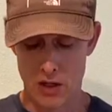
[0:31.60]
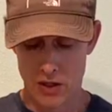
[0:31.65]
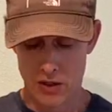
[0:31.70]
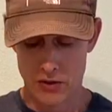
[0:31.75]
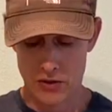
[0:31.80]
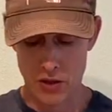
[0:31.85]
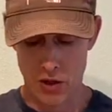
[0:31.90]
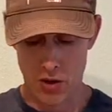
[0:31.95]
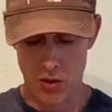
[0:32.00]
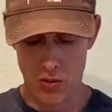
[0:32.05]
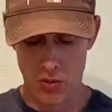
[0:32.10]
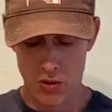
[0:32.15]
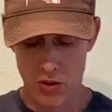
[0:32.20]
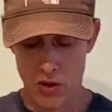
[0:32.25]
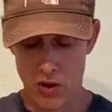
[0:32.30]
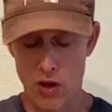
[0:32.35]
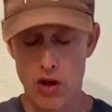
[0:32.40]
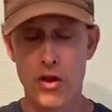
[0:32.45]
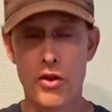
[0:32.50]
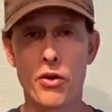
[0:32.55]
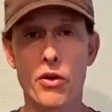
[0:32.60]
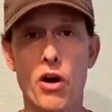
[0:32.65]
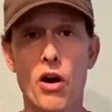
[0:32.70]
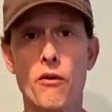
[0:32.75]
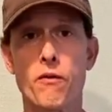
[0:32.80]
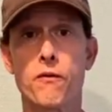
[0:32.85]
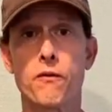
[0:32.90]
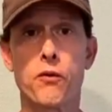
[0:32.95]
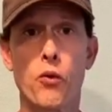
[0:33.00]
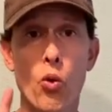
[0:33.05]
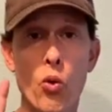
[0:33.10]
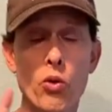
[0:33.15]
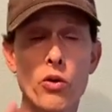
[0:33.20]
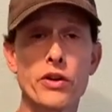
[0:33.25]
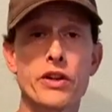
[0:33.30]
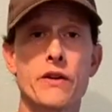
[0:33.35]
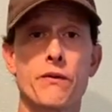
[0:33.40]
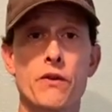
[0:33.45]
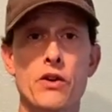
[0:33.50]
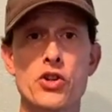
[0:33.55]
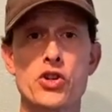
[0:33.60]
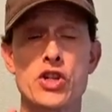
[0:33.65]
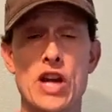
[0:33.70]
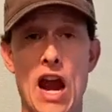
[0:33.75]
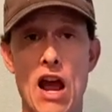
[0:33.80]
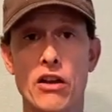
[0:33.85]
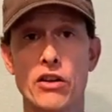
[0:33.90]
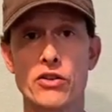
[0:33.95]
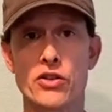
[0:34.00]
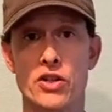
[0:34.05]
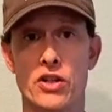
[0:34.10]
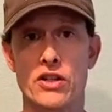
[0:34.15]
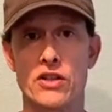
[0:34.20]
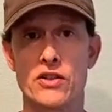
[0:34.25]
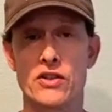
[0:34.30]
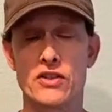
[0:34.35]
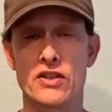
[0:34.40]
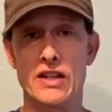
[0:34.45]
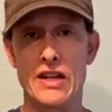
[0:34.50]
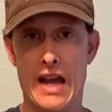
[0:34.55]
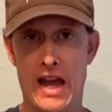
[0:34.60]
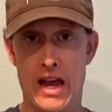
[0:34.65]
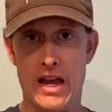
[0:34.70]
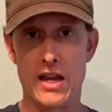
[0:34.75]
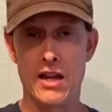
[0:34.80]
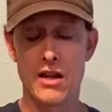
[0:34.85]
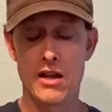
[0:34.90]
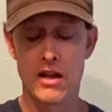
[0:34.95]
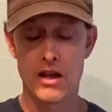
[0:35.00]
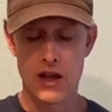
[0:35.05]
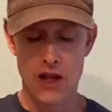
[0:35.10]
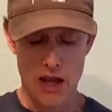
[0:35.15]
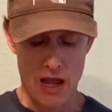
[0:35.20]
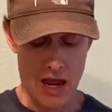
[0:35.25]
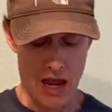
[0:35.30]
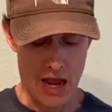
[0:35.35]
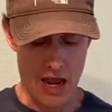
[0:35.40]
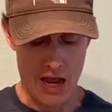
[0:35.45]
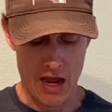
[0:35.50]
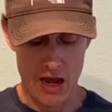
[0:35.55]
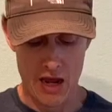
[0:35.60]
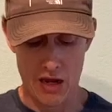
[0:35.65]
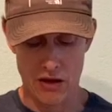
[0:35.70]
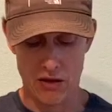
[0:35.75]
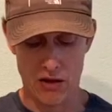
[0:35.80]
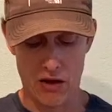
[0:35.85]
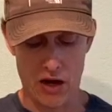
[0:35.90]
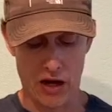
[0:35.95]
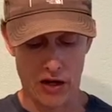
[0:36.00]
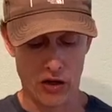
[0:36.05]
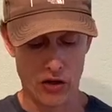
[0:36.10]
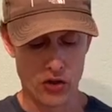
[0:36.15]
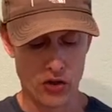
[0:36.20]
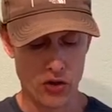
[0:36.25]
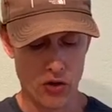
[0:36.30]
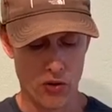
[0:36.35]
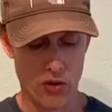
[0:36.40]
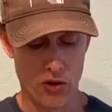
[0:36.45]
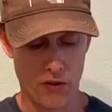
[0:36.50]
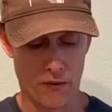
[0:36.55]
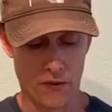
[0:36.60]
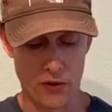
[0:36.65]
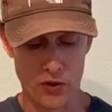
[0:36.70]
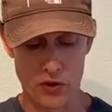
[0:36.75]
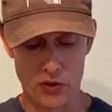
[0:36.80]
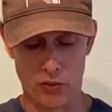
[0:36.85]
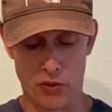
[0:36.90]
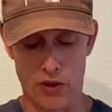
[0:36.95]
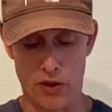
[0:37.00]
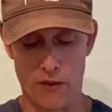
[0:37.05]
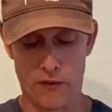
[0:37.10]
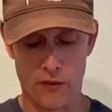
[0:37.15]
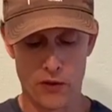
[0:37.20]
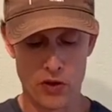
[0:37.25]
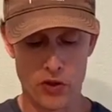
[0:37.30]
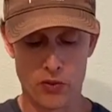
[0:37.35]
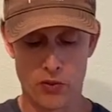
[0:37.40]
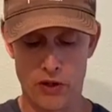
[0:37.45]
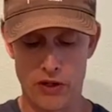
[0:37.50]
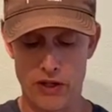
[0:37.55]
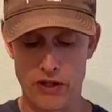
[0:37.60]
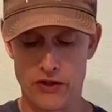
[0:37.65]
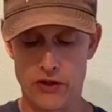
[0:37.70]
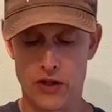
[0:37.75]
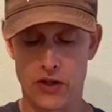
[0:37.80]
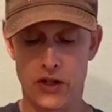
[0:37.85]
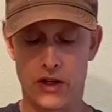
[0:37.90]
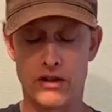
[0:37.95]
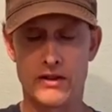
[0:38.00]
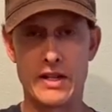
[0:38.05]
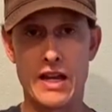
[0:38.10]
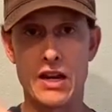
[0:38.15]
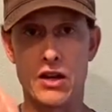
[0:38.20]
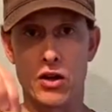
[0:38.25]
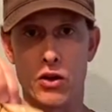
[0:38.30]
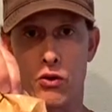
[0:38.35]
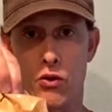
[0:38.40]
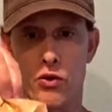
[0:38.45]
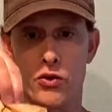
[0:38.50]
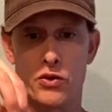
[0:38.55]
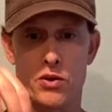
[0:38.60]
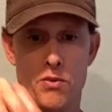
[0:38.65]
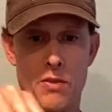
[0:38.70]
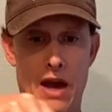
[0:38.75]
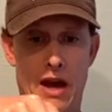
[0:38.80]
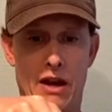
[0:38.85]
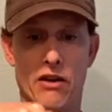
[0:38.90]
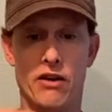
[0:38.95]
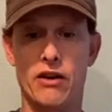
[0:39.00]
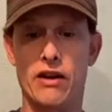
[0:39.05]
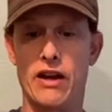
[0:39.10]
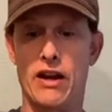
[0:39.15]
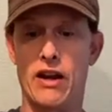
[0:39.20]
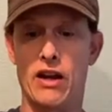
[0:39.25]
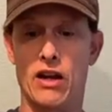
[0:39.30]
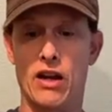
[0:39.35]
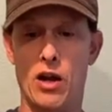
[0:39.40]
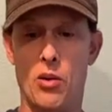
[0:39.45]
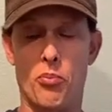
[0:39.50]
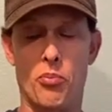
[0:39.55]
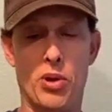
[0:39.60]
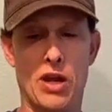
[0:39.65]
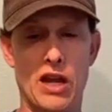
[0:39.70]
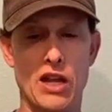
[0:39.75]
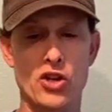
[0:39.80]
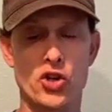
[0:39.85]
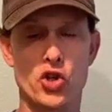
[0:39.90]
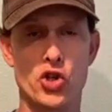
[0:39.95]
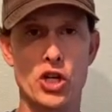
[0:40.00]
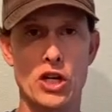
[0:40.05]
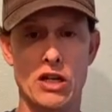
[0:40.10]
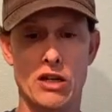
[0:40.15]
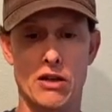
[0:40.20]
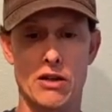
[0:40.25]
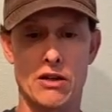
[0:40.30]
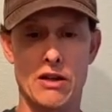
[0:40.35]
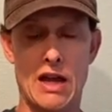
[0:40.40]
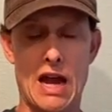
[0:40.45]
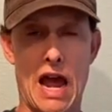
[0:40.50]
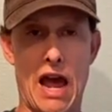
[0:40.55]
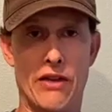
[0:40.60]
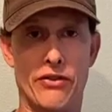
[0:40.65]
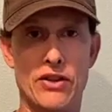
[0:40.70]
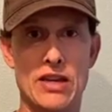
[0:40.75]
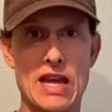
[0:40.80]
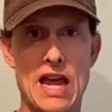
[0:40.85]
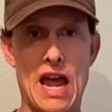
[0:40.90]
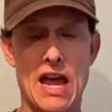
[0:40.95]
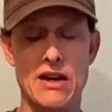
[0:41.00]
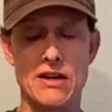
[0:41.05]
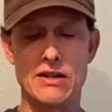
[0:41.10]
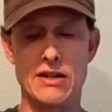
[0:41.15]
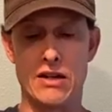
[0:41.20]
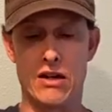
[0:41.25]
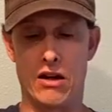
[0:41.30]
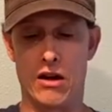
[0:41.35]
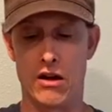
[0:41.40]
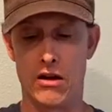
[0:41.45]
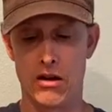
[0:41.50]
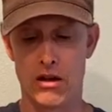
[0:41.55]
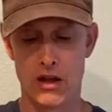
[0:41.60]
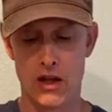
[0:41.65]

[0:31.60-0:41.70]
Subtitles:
So there are 4 different challenges today, and I'm going to show you the first one. The first one is you're going to take your grocery bag, you're kind of going to pinch it at the end here,